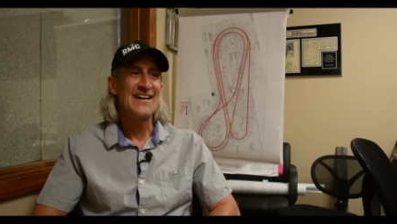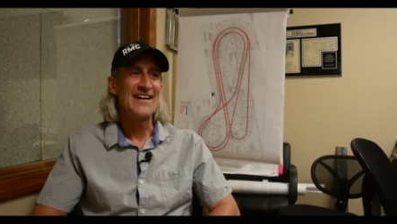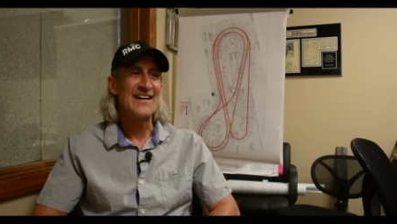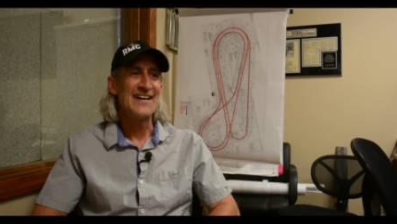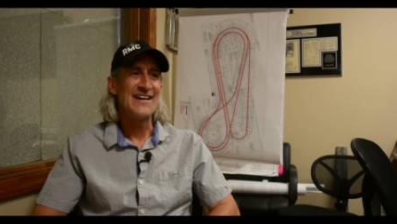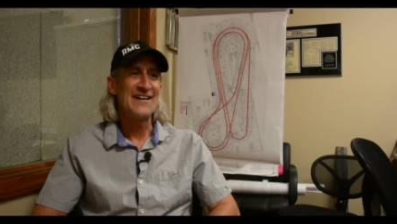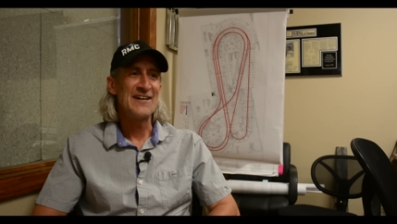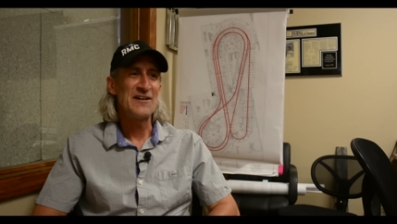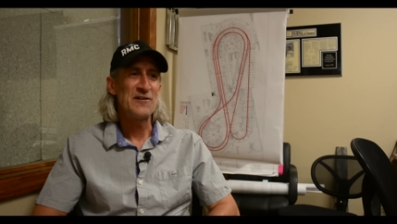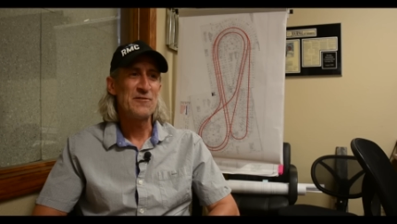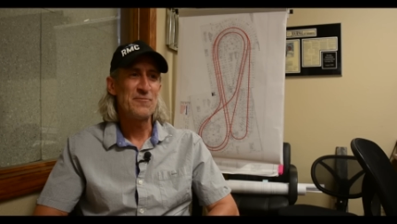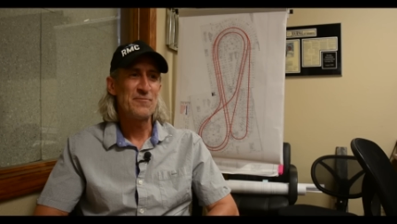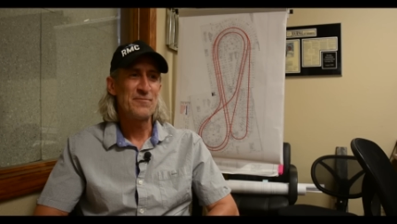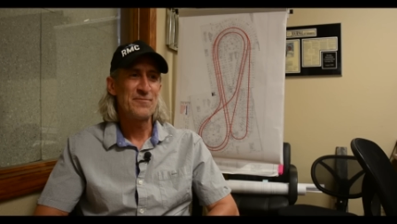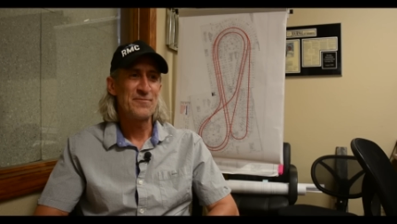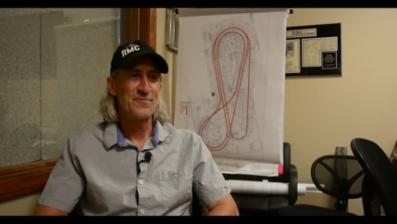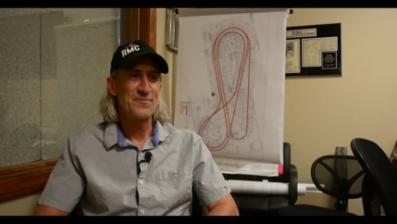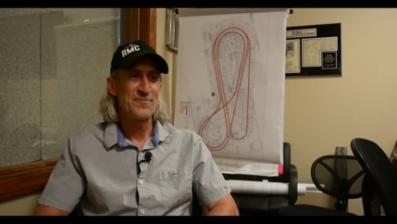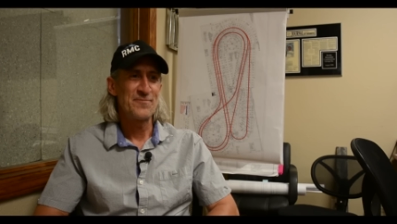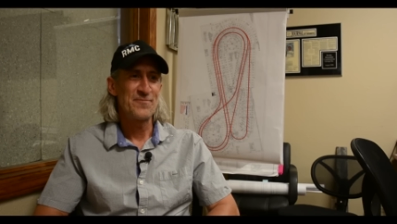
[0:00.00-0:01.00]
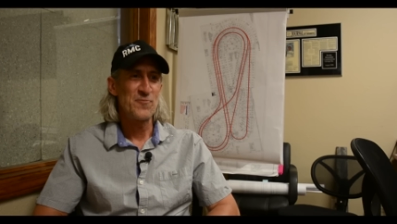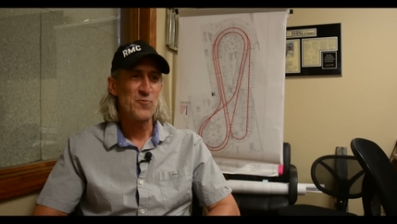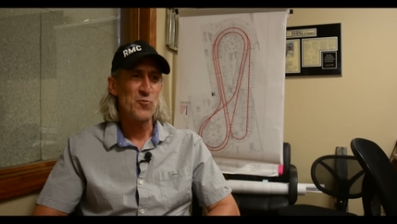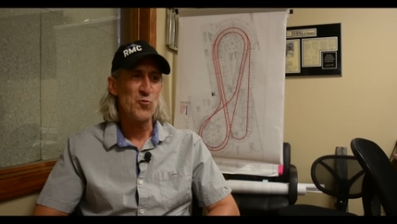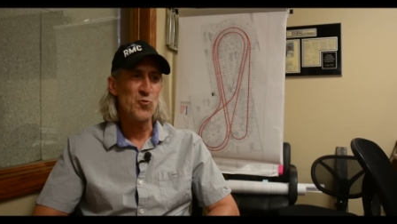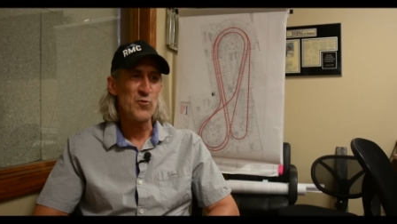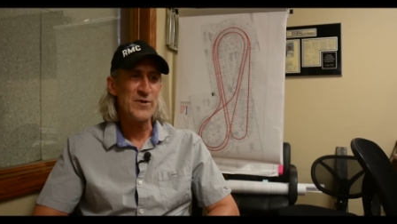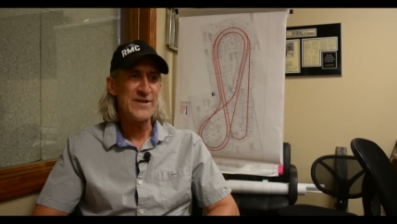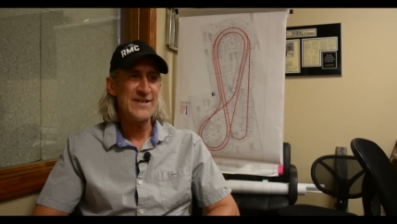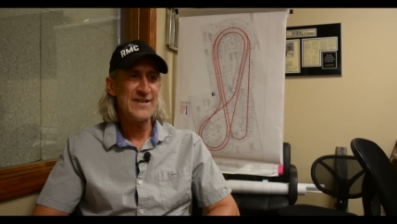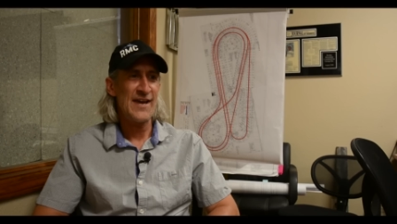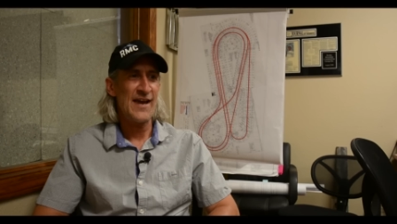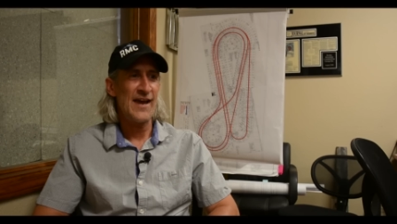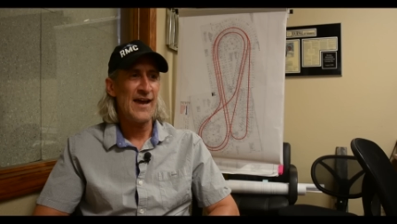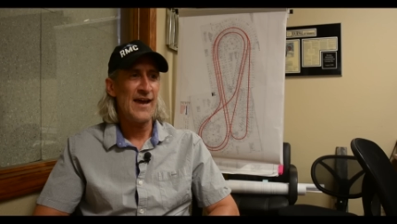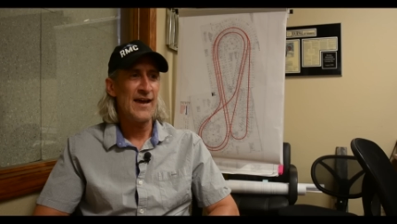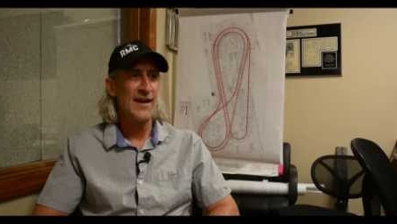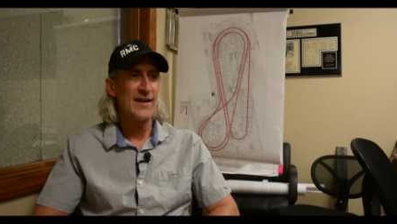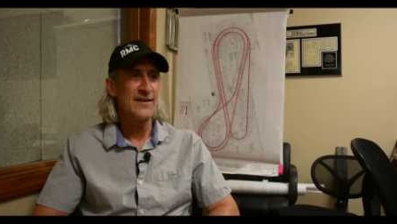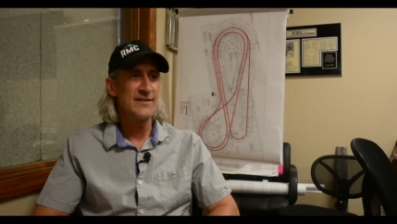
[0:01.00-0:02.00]
Uh, we
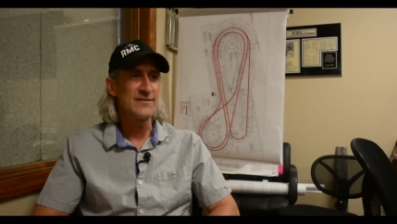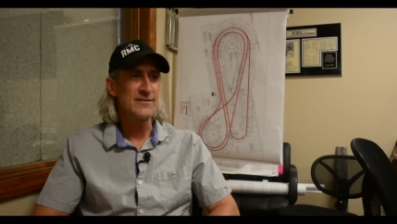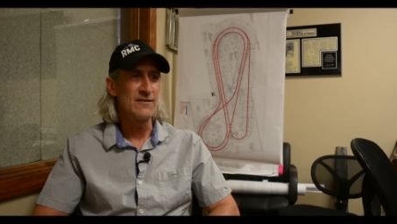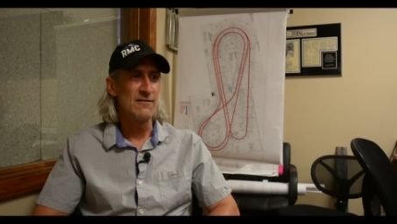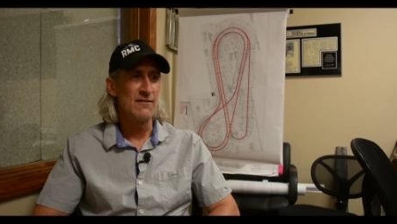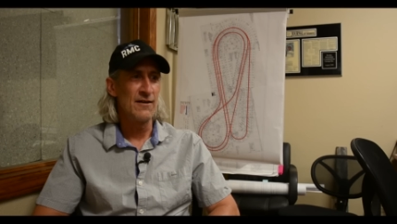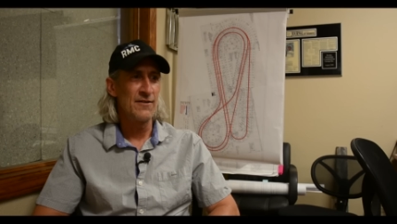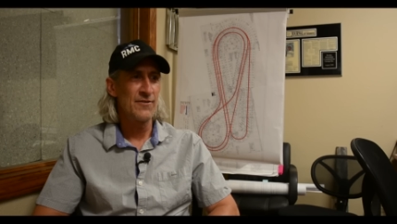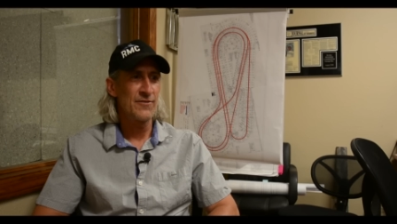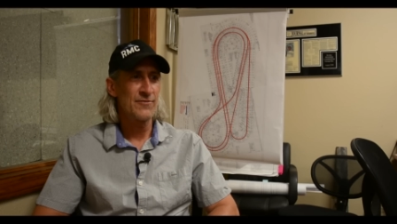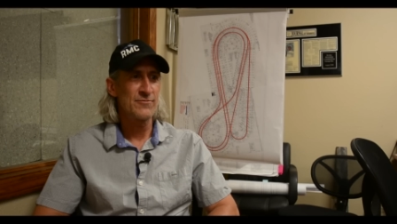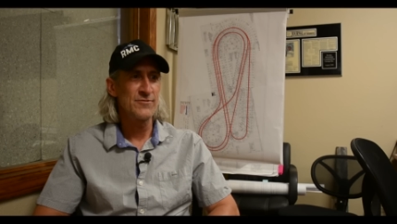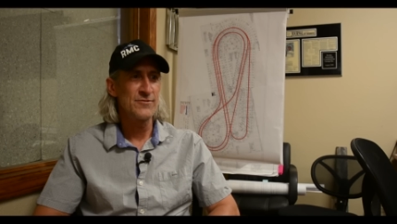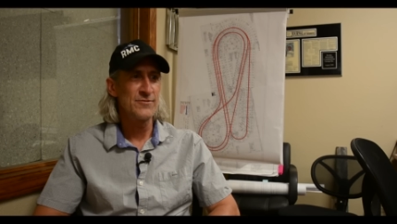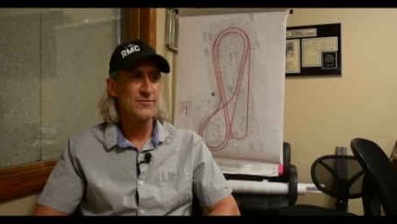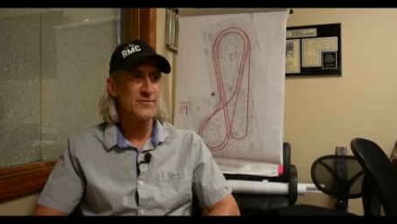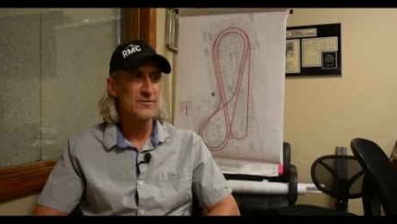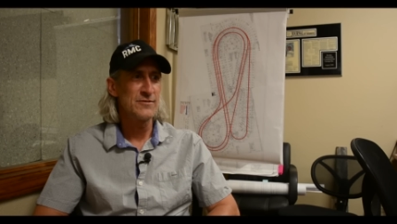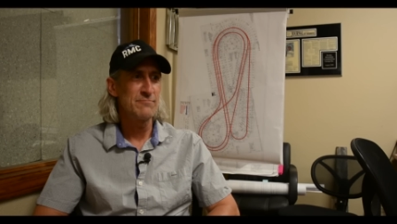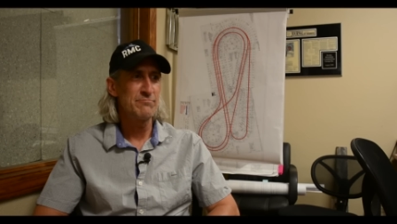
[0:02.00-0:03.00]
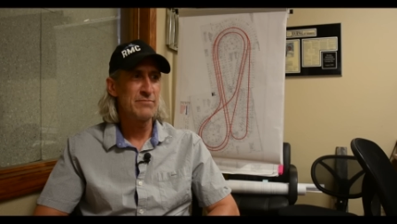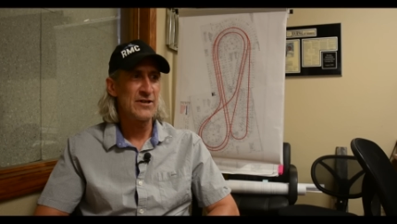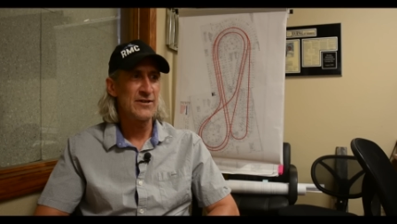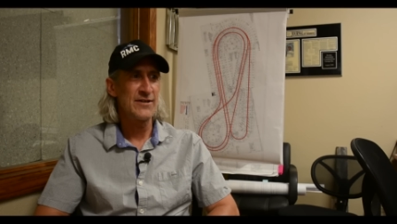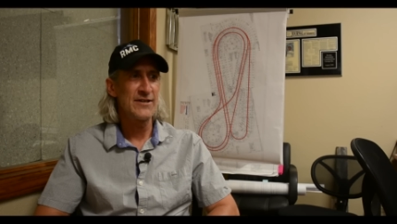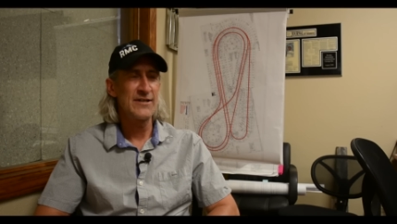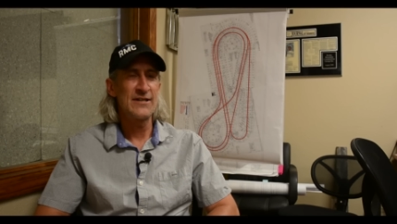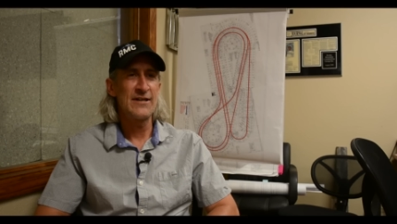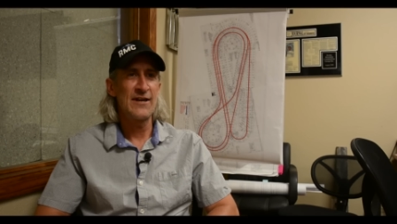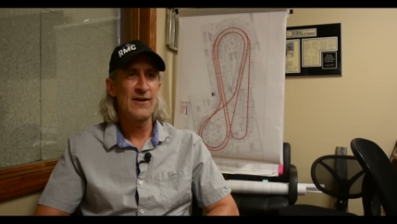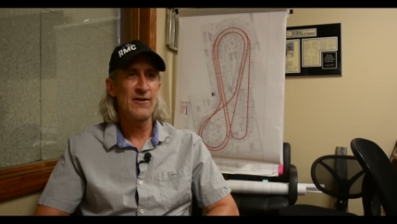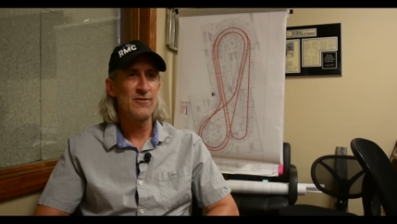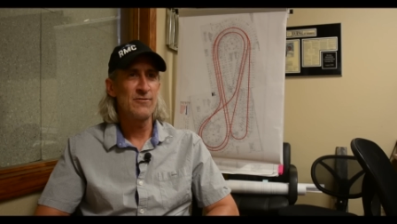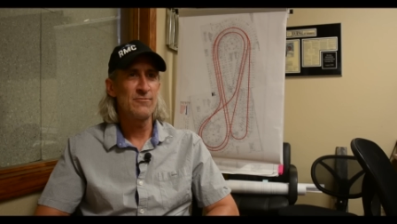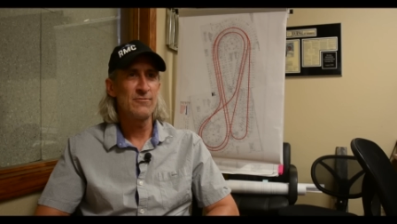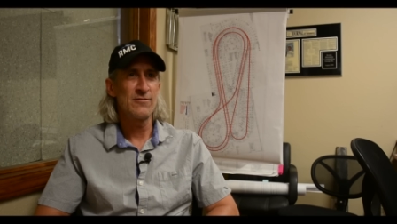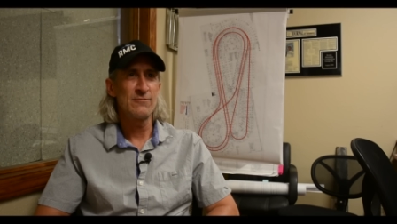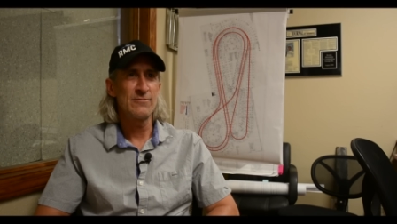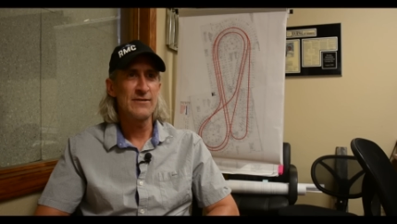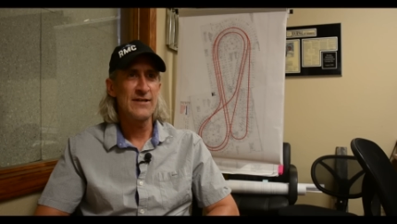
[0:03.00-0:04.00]
had gone through a period at
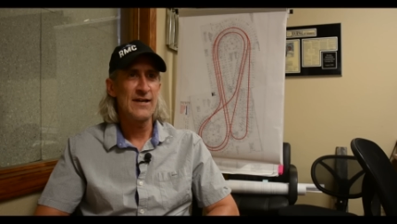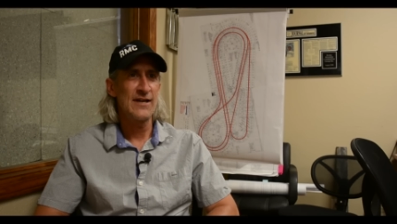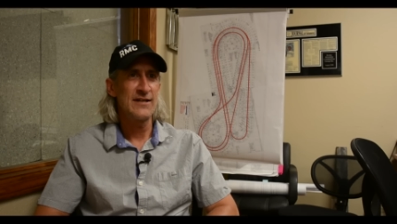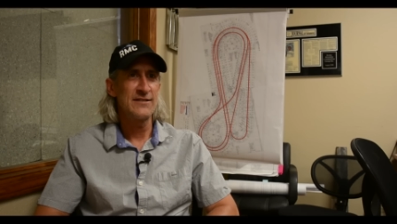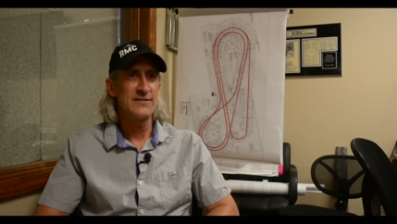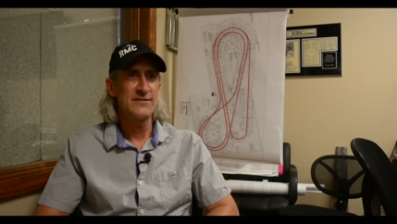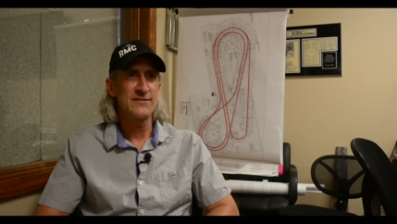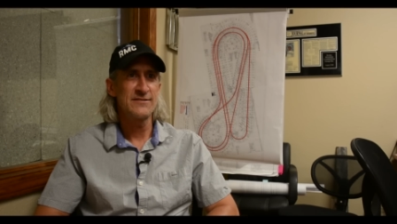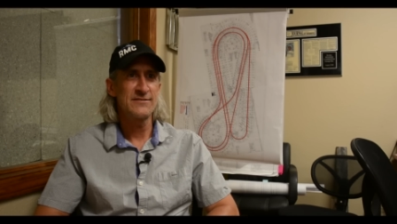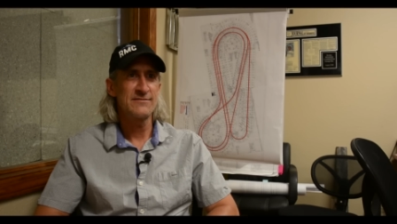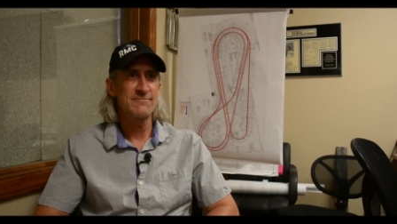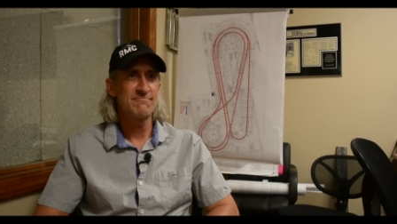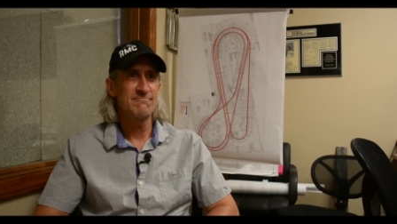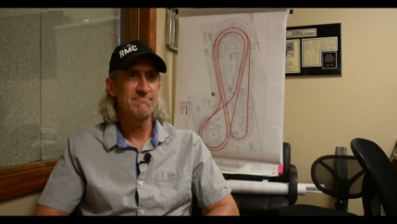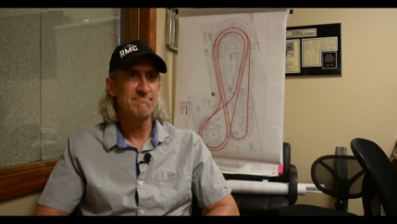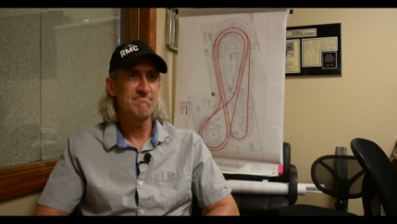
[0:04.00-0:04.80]
Arrow where we had just